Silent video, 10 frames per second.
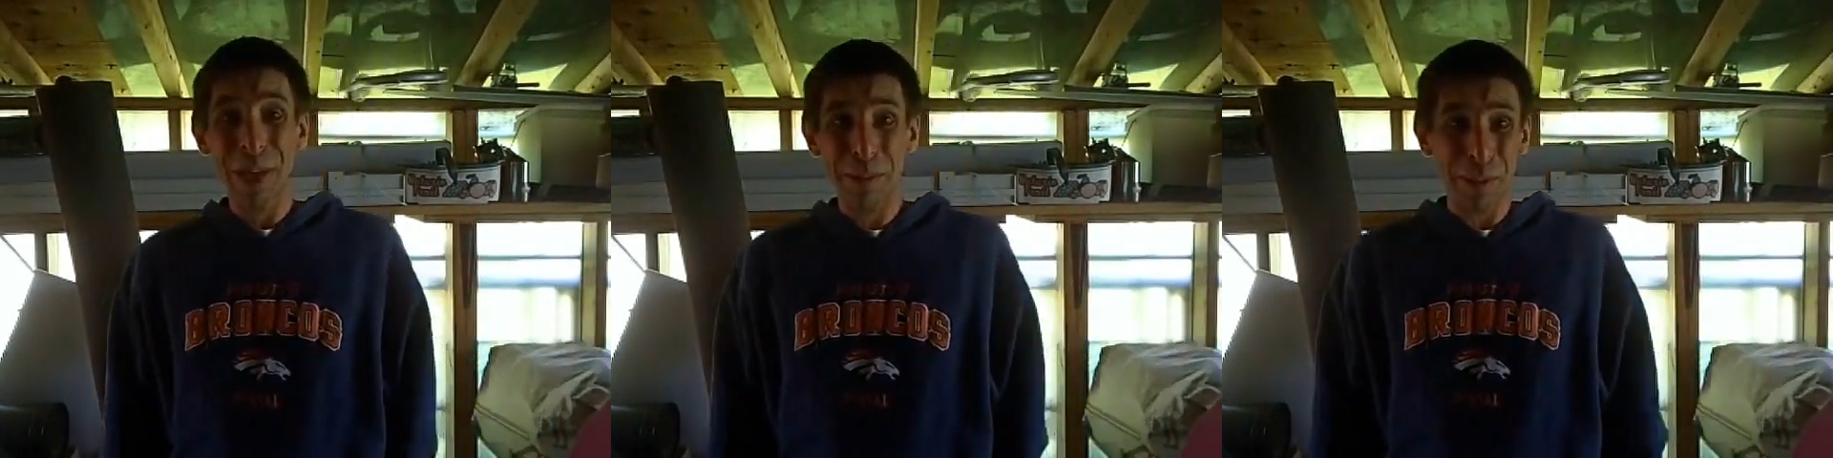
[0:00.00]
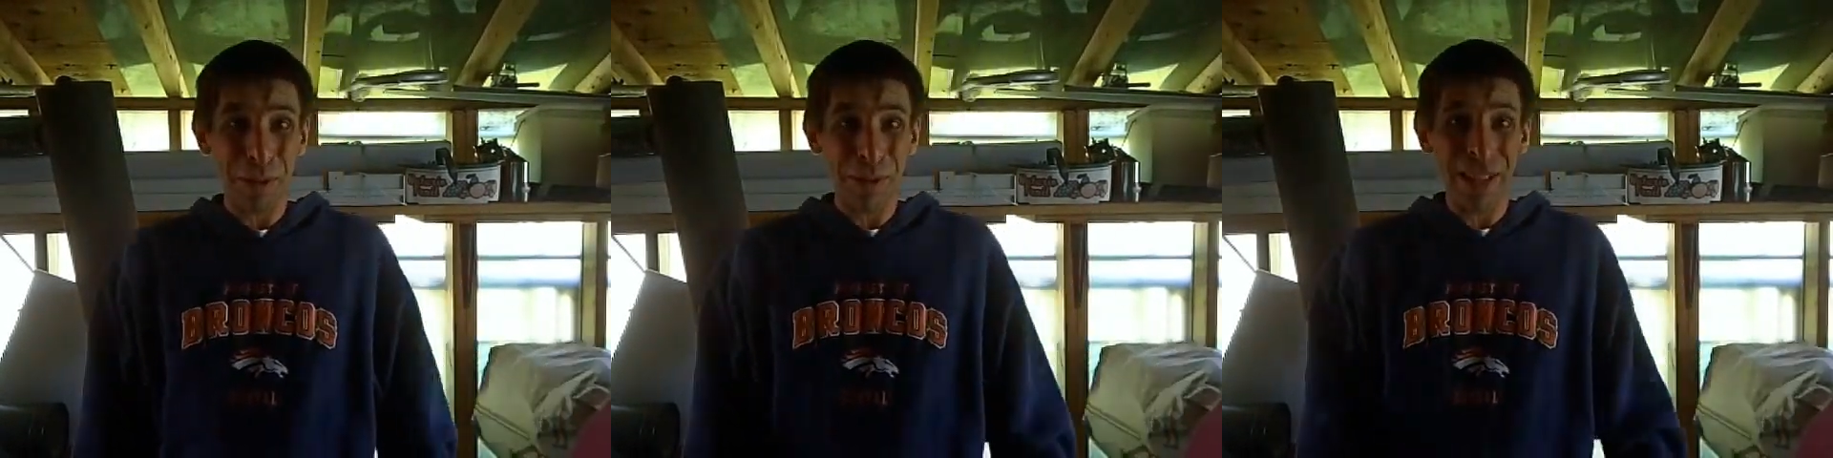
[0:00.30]

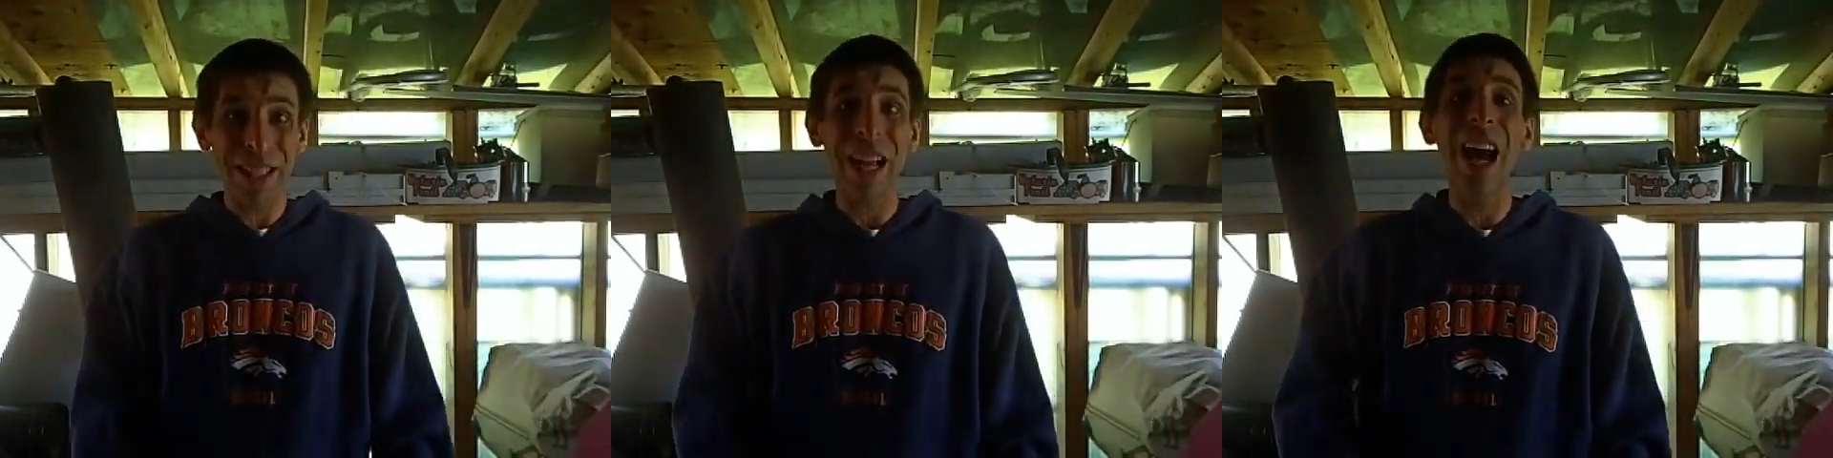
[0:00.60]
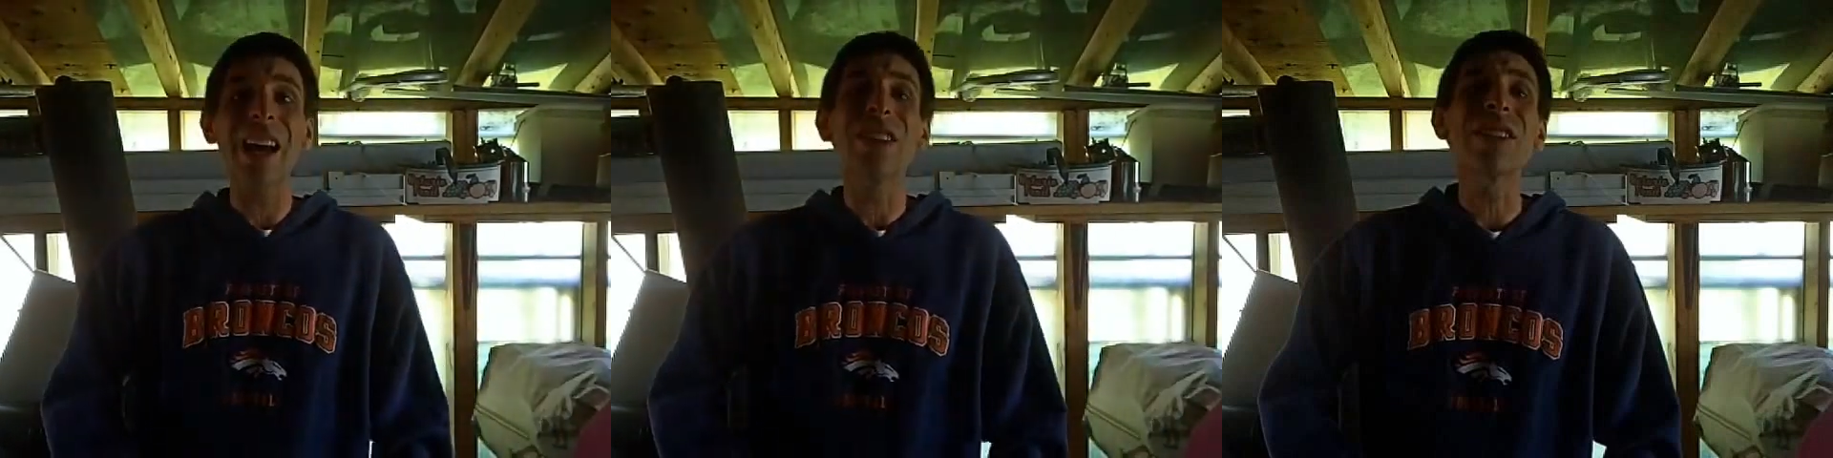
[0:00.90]
minimum throughout the
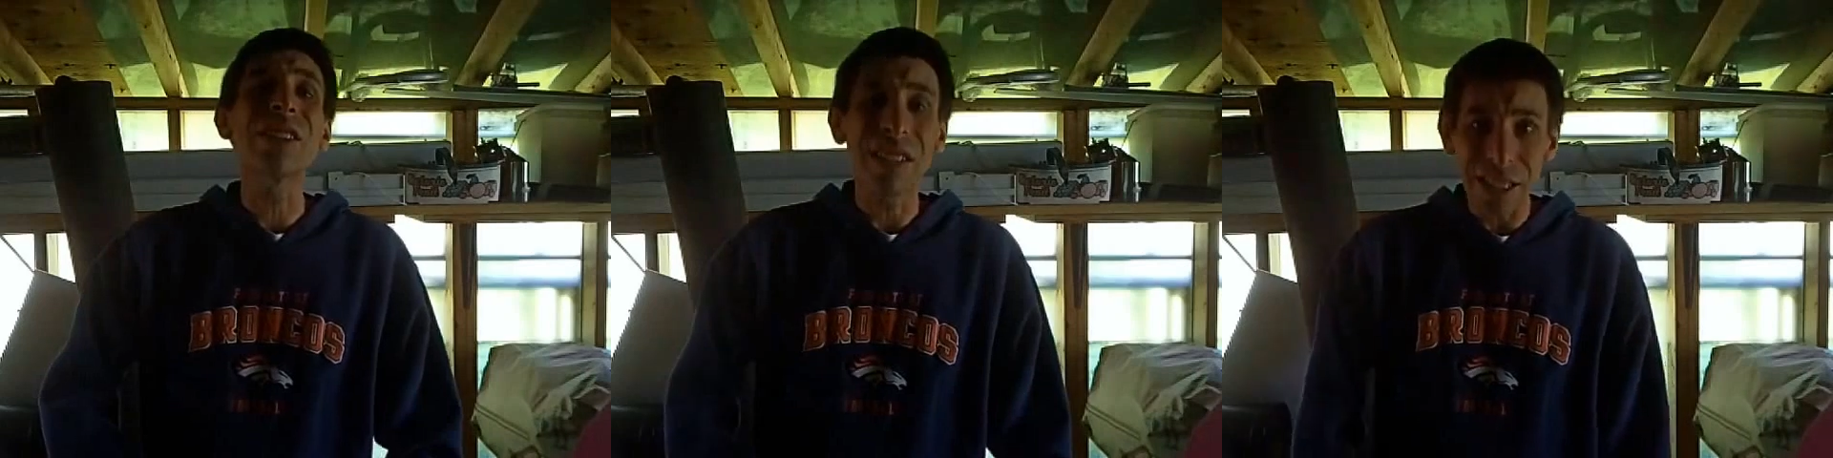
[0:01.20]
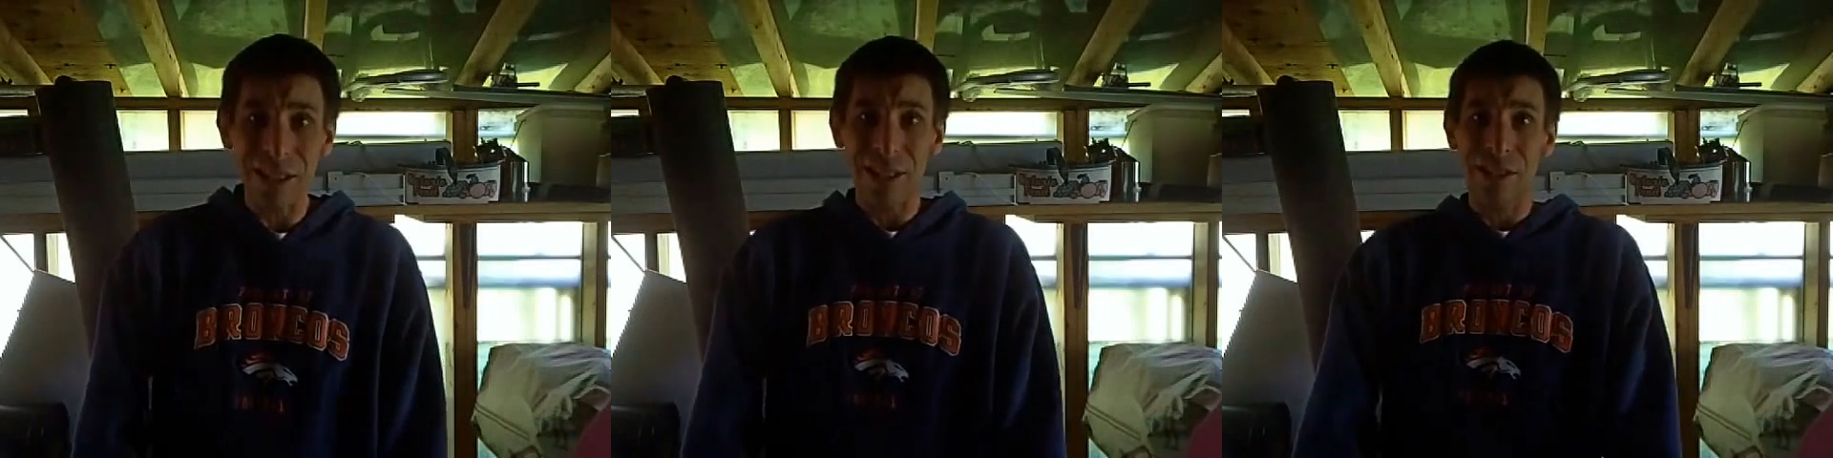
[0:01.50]
entire
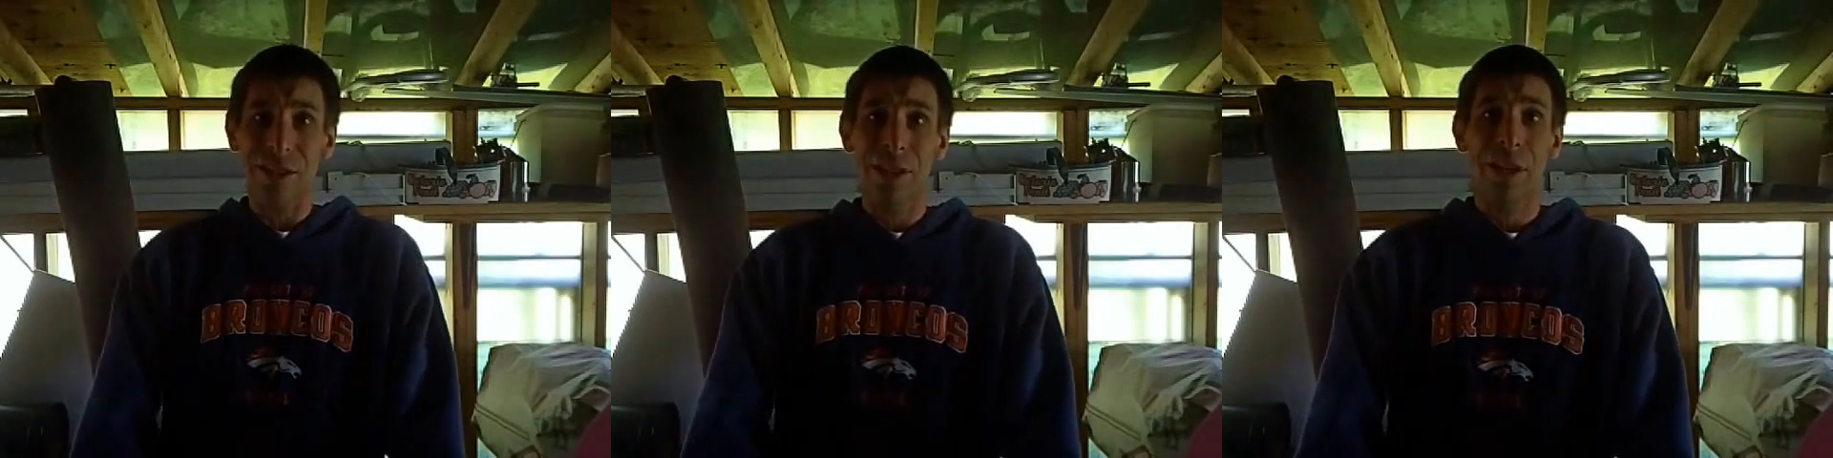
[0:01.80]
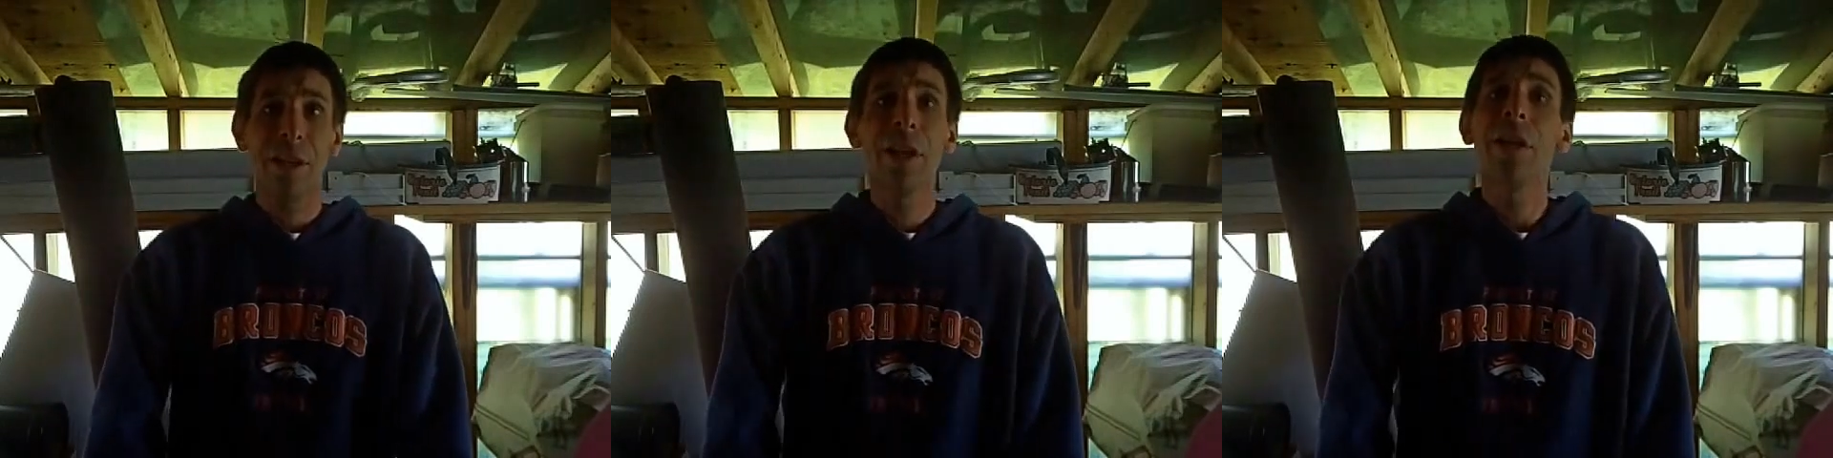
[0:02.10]
season this year.